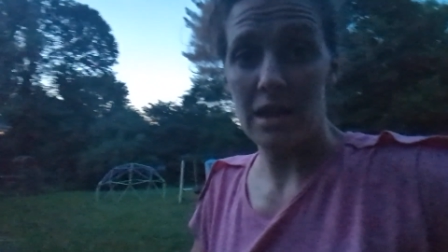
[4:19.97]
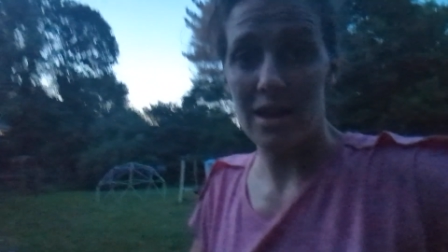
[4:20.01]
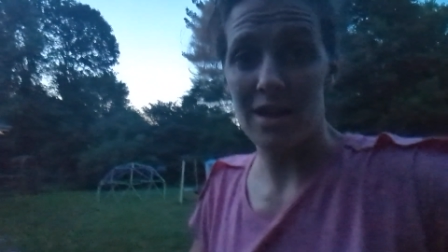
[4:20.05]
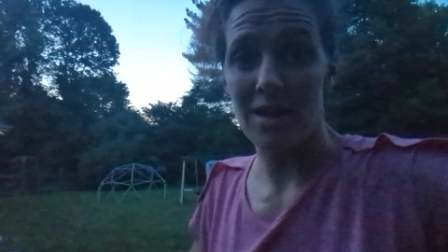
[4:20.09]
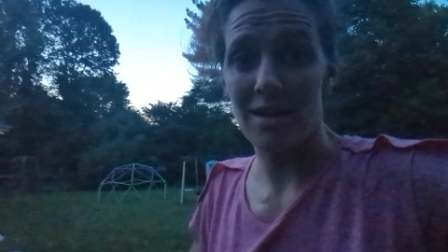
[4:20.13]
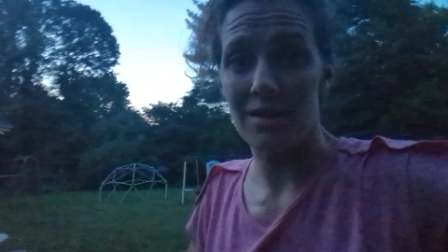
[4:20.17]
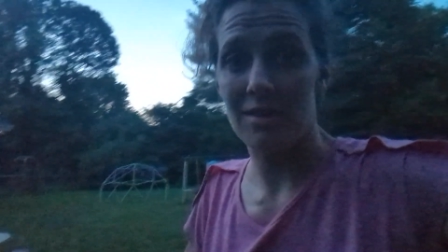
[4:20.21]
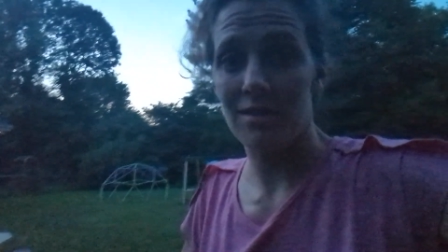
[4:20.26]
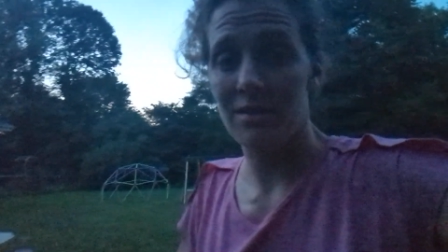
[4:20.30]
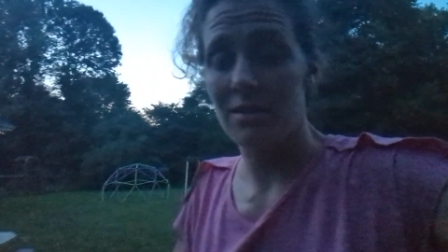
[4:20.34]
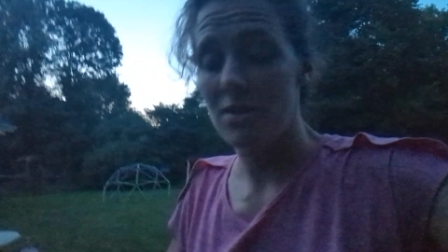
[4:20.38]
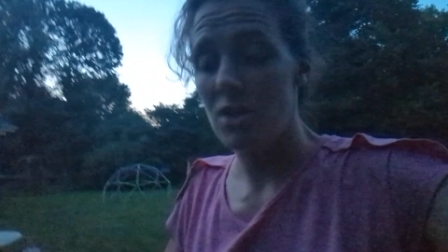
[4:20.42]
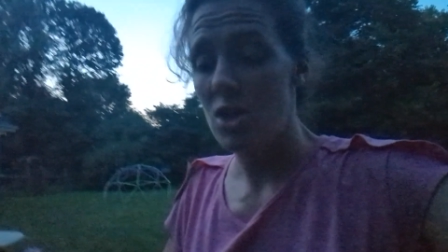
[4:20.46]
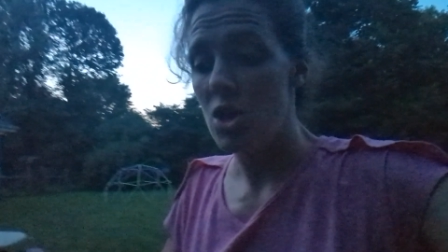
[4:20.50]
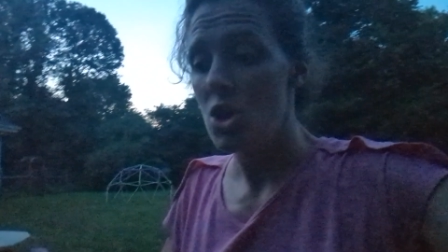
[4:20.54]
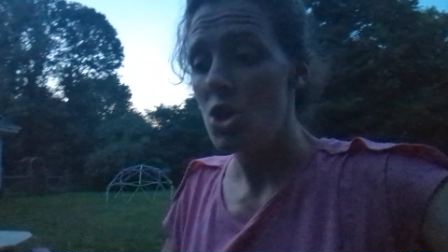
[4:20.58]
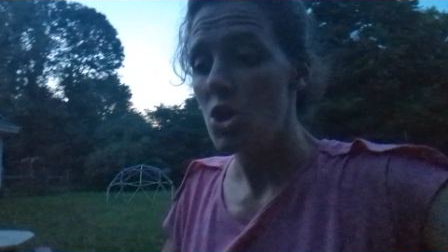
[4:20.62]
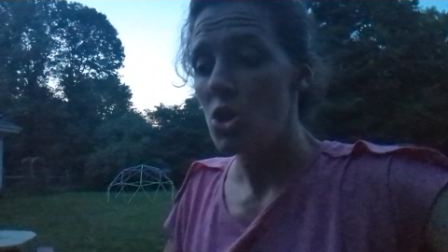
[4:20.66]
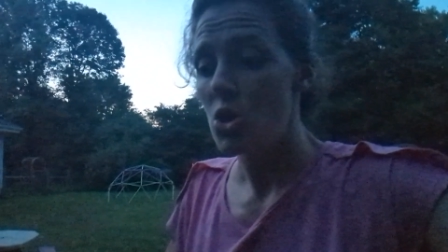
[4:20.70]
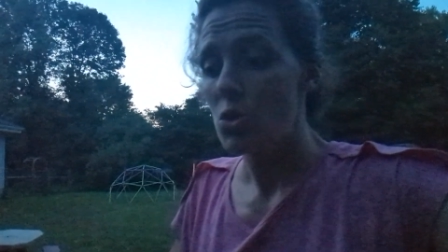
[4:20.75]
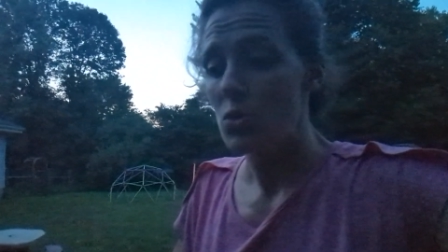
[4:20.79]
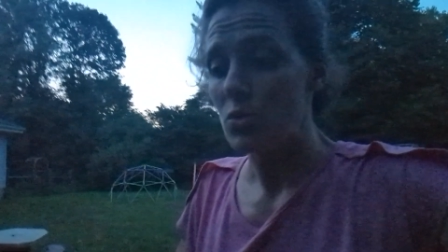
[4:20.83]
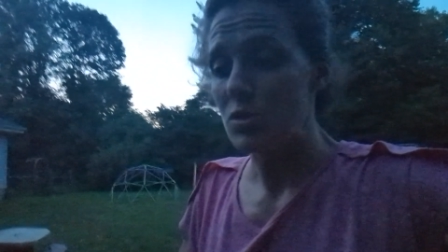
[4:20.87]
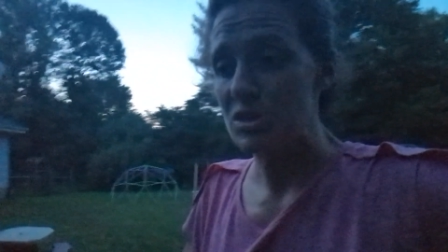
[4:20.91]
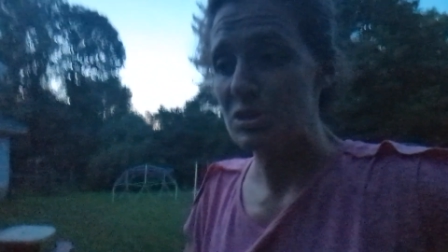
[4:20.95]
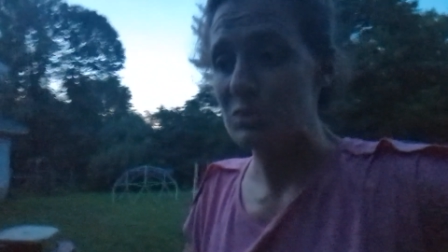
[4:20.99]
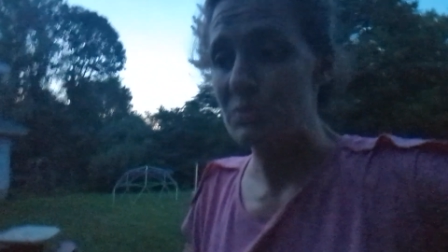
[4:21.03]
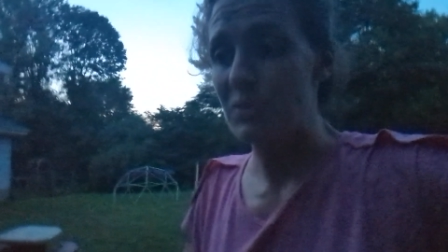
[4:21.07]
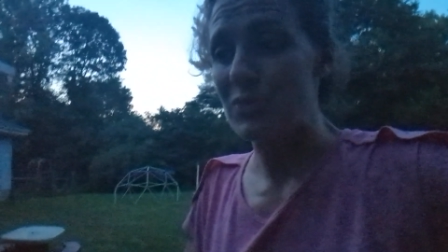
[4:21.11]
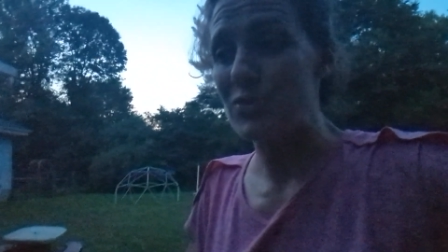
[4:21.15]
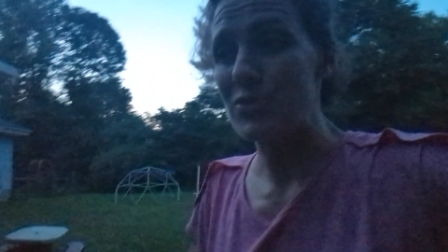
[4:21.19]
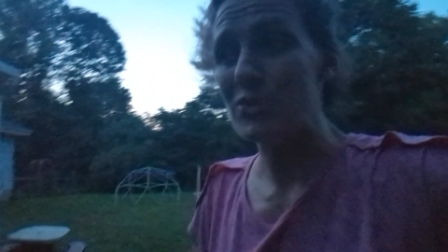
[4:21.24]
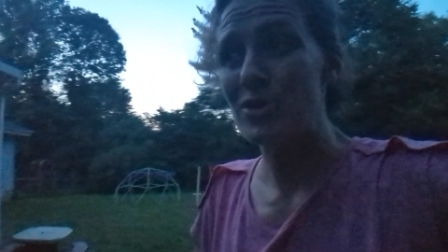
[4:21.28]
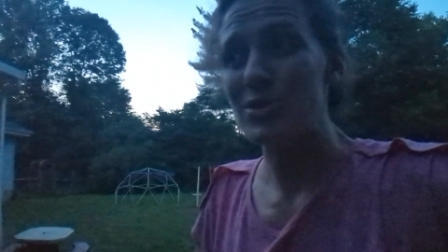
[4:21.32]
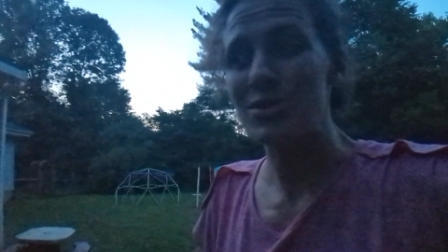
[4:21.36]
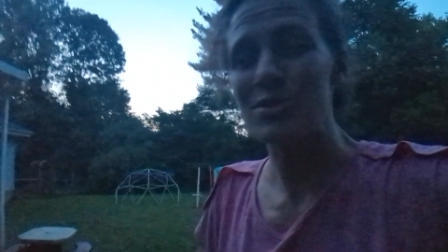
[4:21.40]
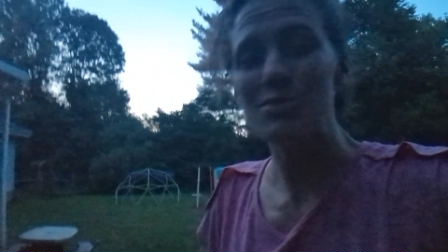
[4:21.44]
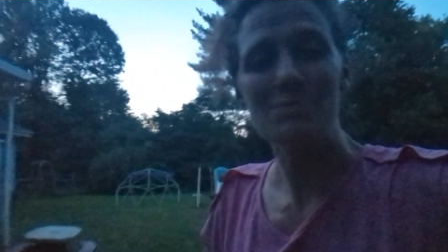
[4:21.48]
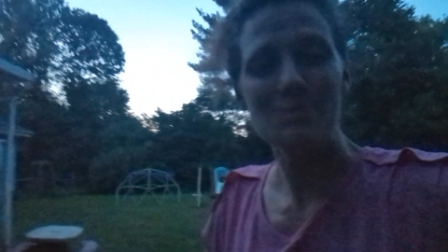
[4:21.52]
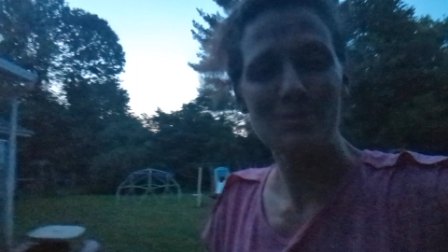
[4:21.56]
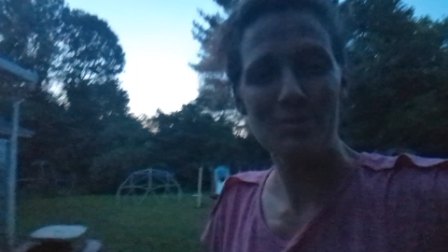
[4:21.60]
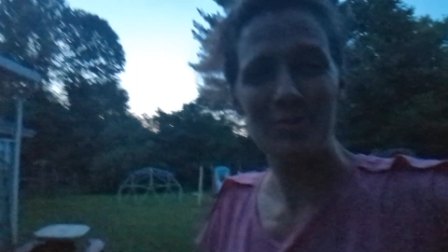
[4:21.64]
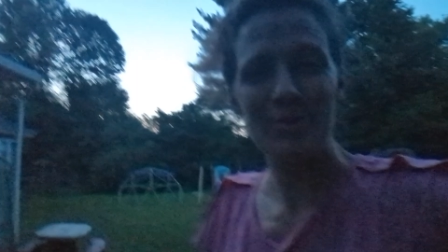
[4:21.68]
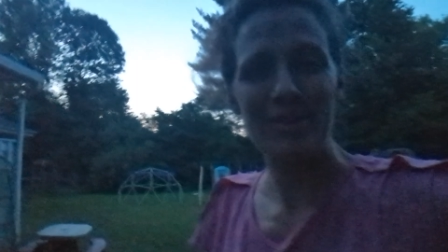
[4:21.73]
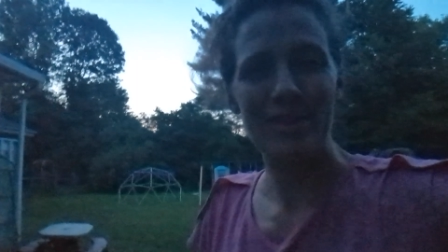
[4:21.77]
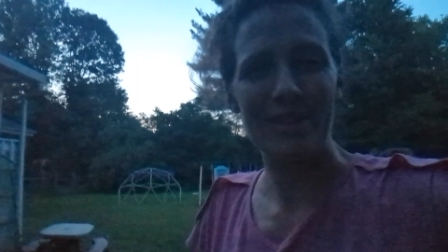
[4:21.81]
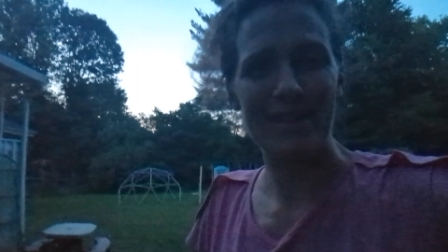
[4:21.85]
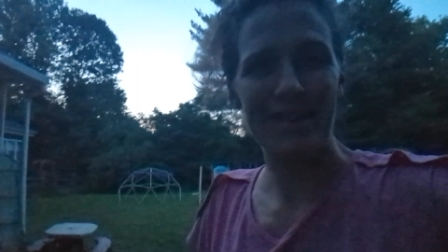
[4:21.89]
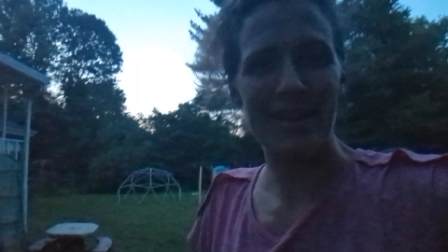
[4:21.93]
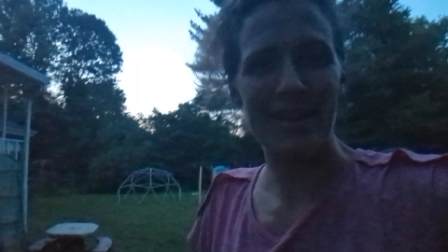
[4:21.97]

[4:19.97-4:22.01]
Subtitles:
egg once before. You remember the